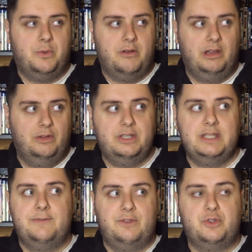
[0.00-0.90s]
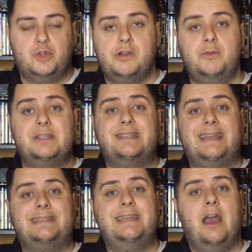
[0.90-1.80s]
where it looked as if the story was
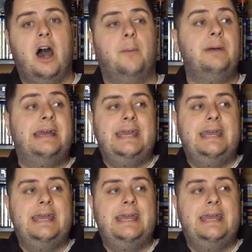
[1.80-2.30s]
setting up